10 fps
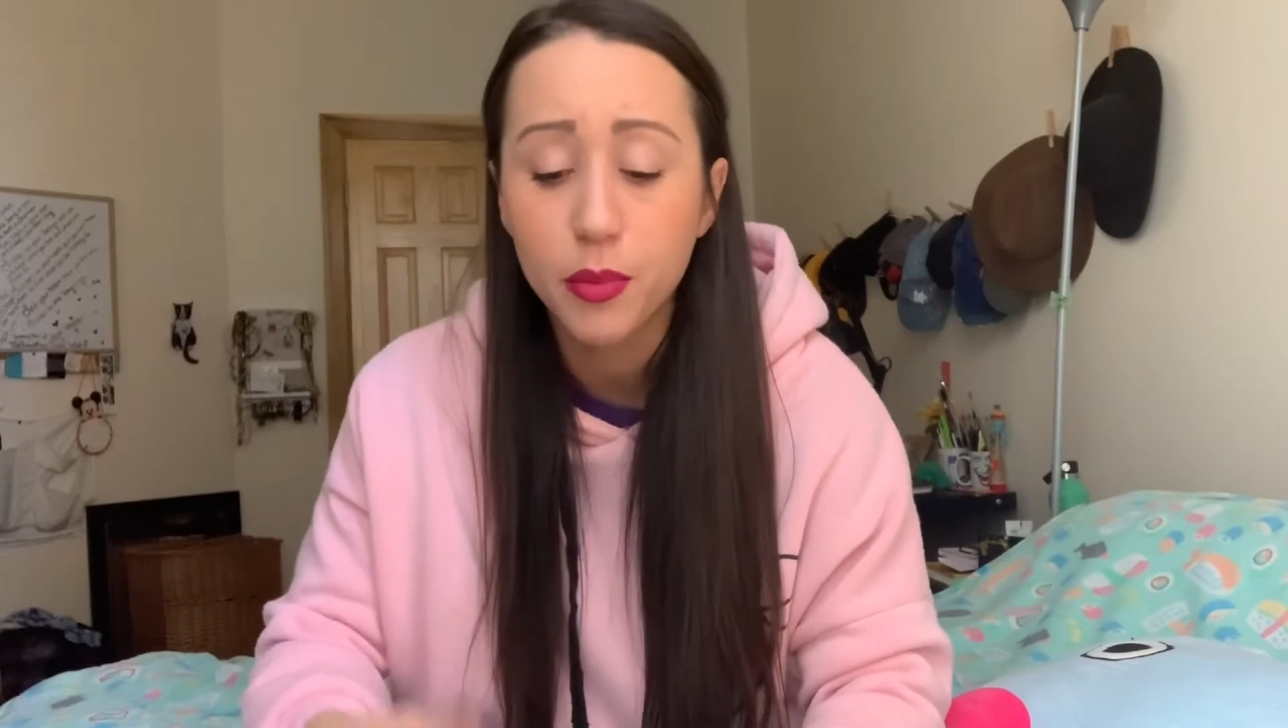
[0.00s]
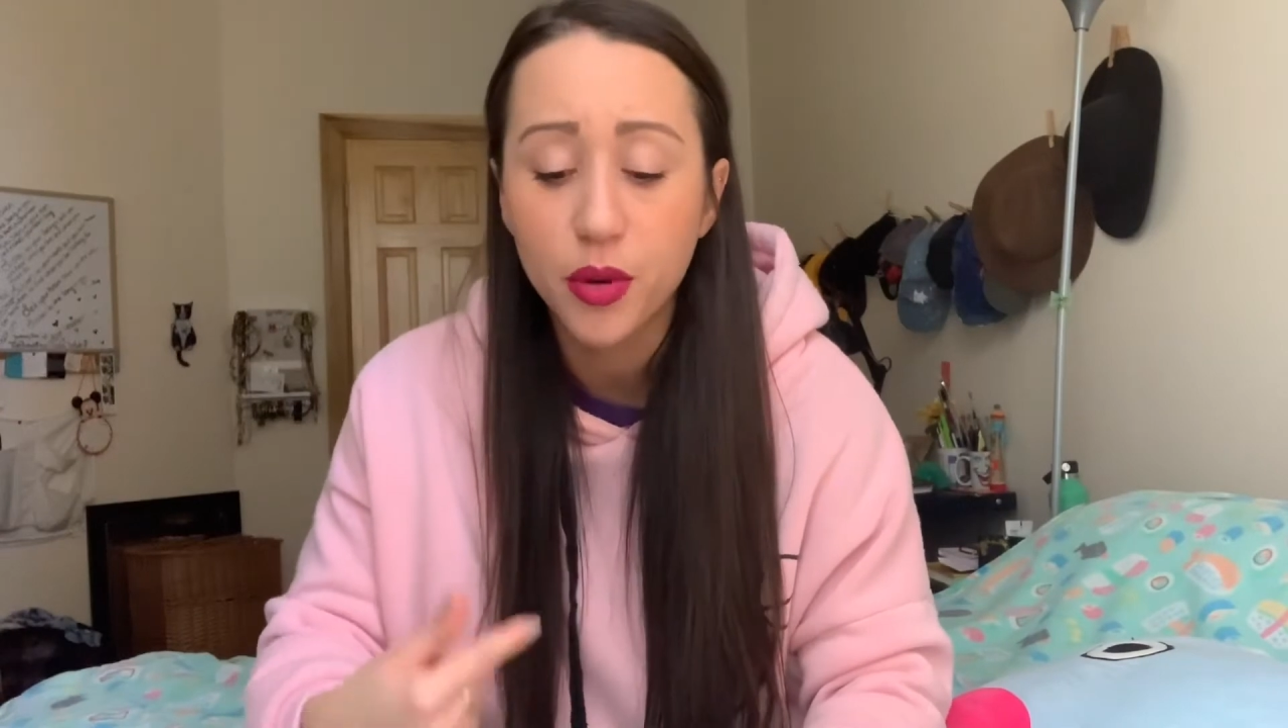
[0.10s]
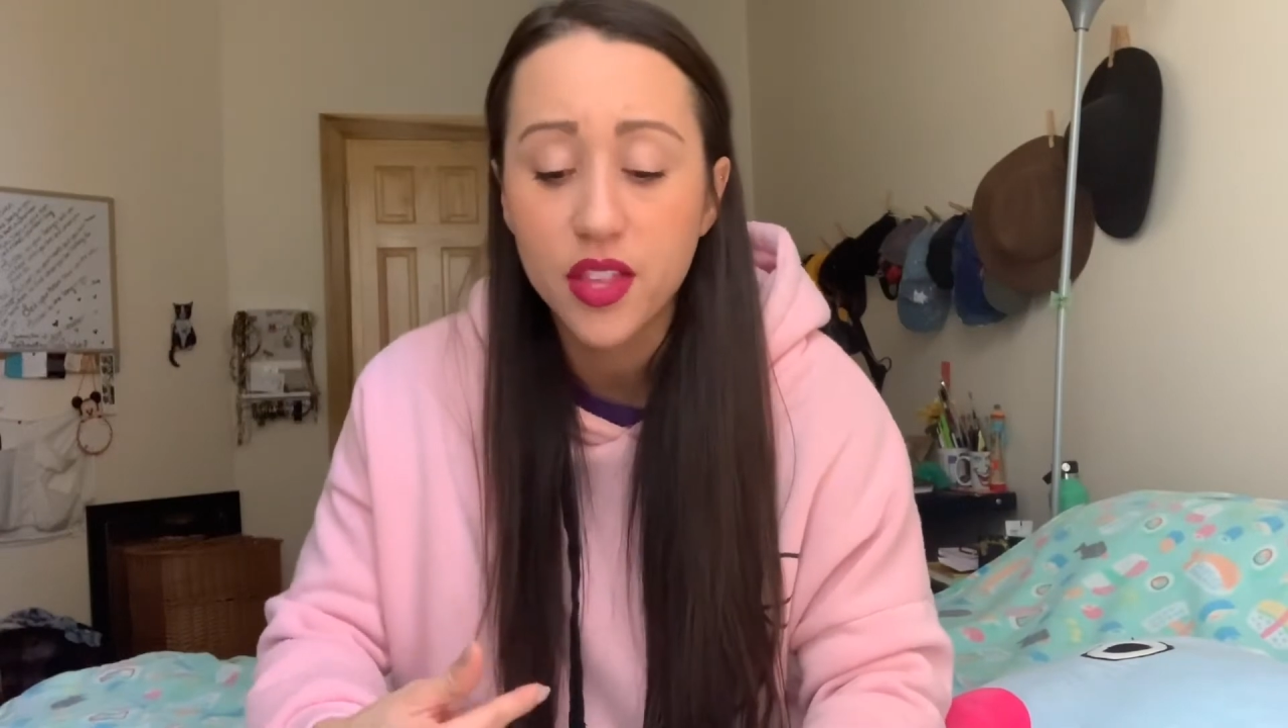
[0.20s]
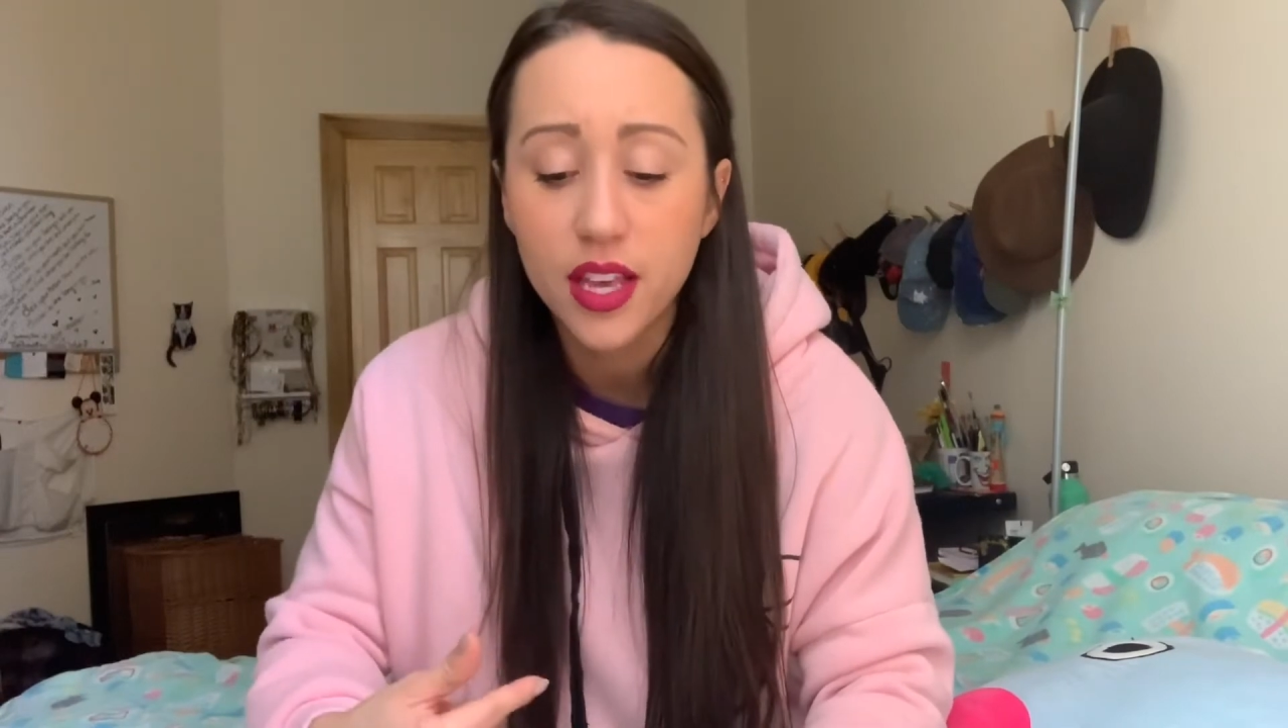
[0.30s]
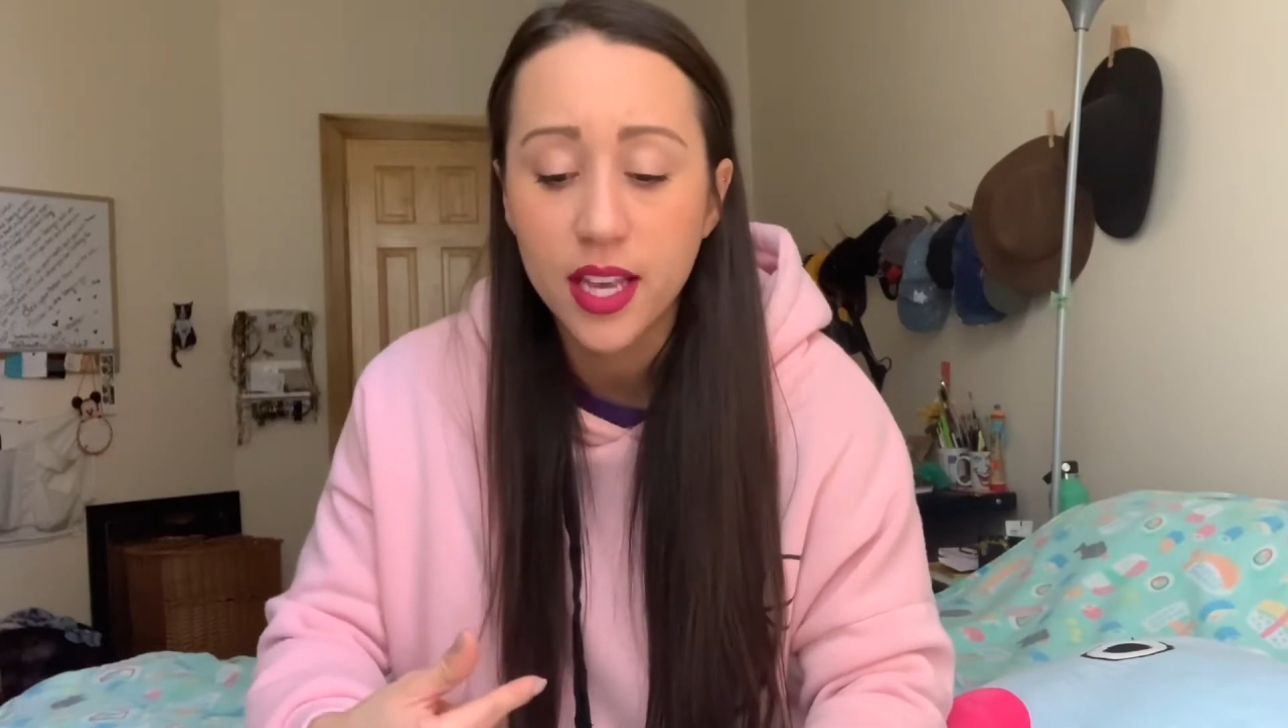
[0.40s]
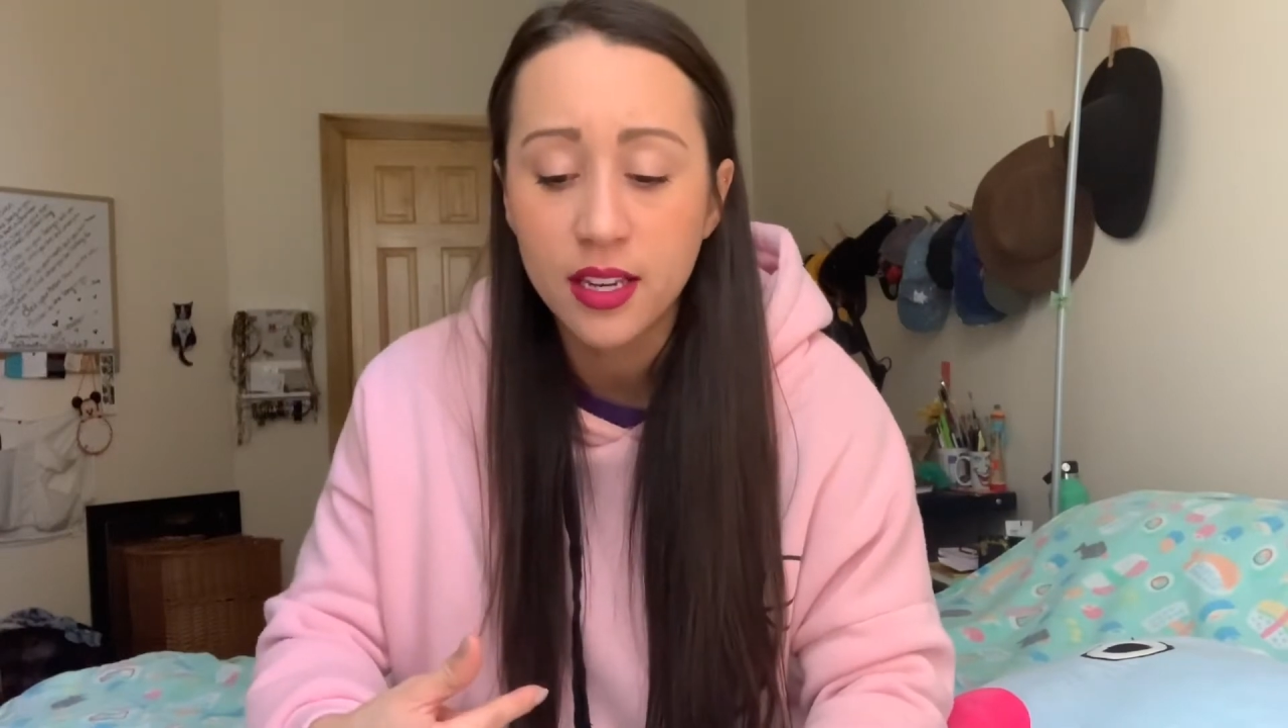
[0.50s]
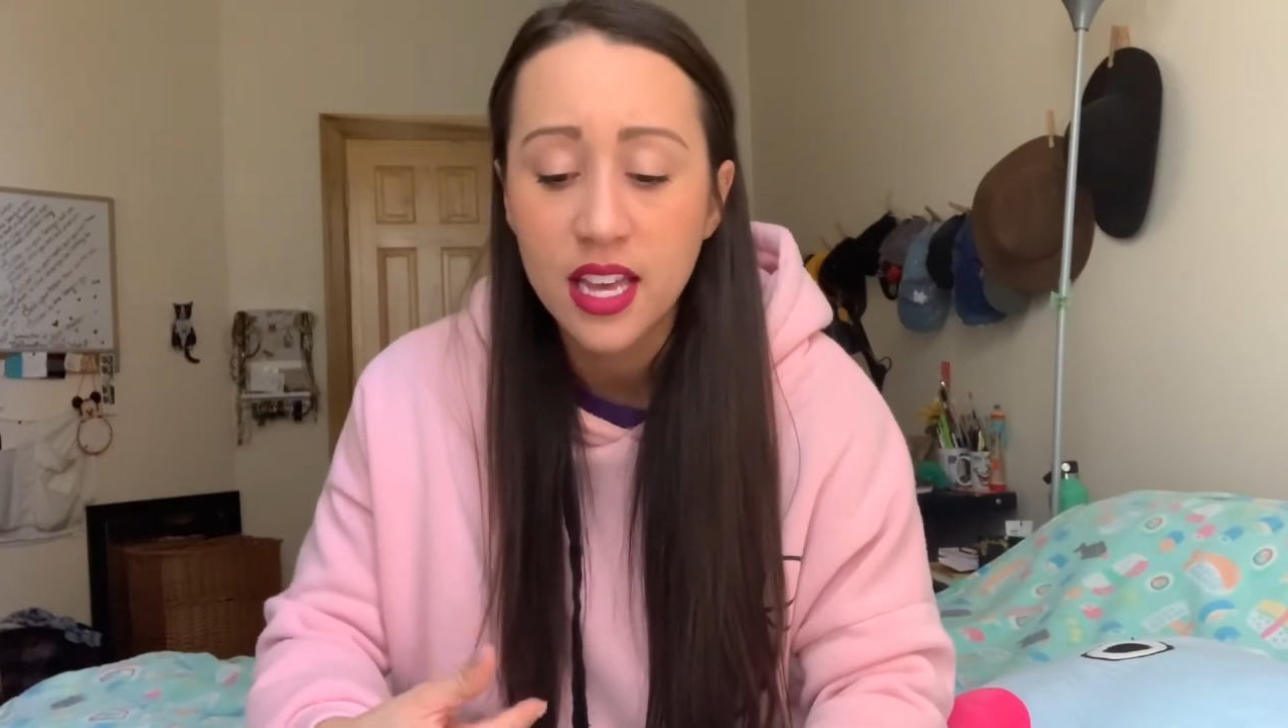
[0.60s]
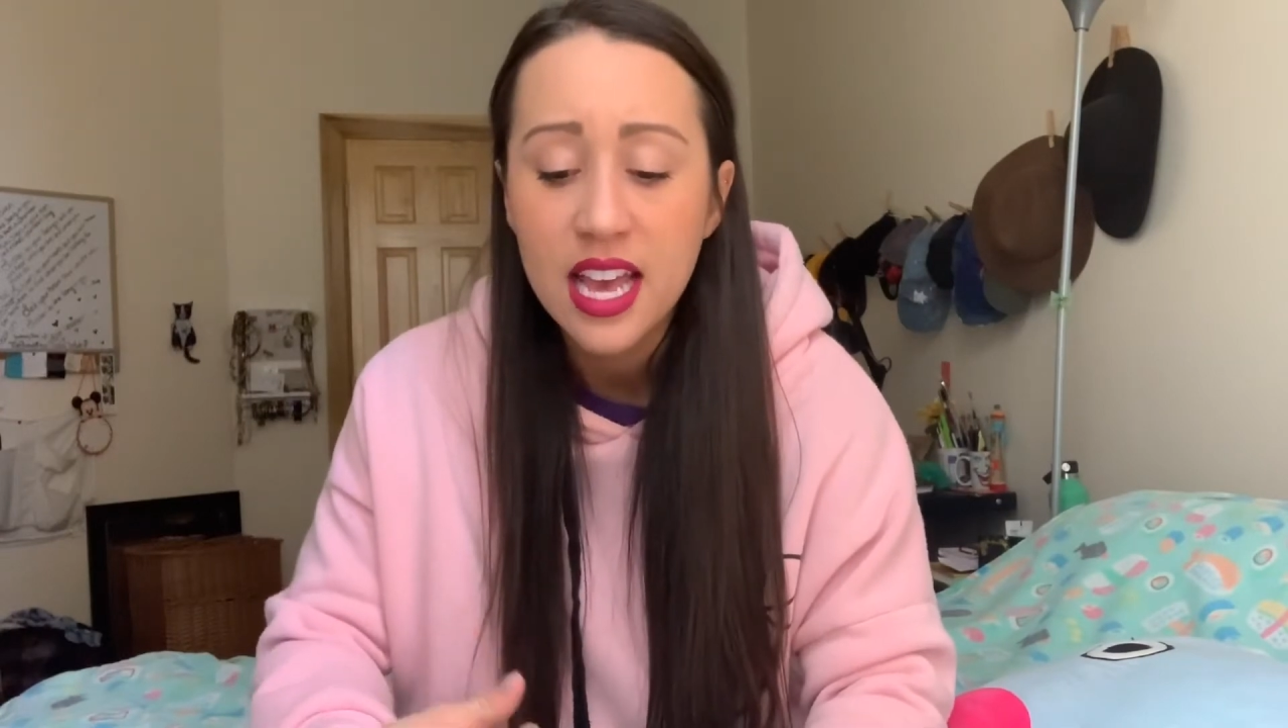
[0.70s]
breathe in,